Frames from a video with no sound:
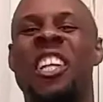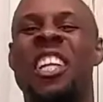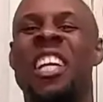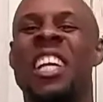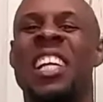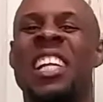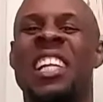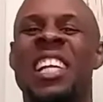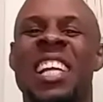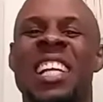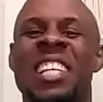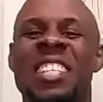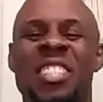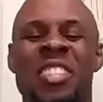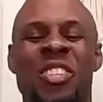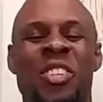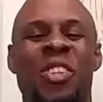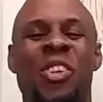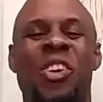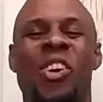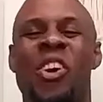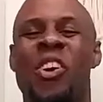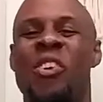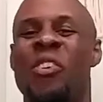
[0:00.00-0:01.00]
less
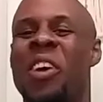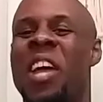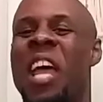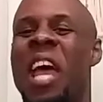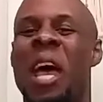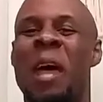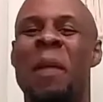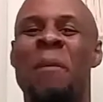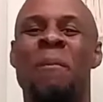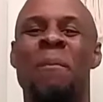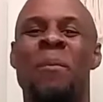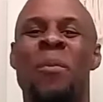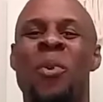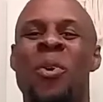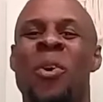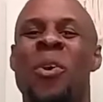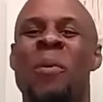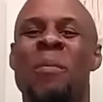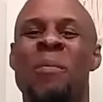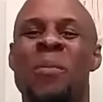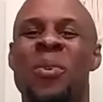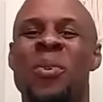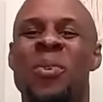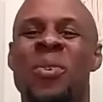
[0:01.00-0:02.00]
theory and
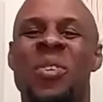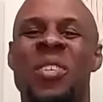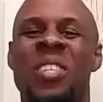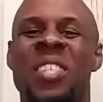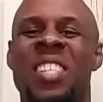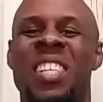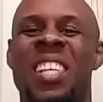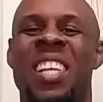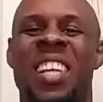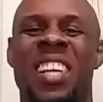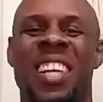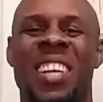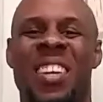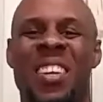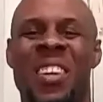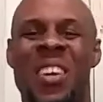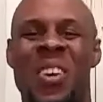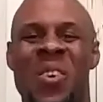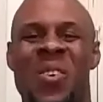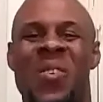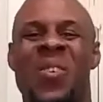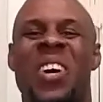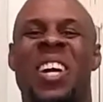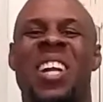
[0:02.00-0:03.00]
more music.
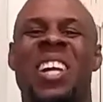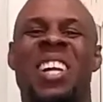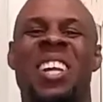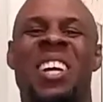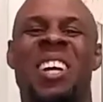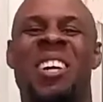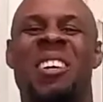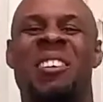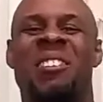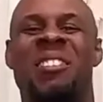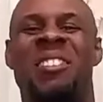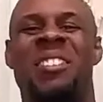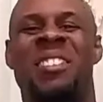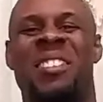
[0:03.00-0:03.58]
One love.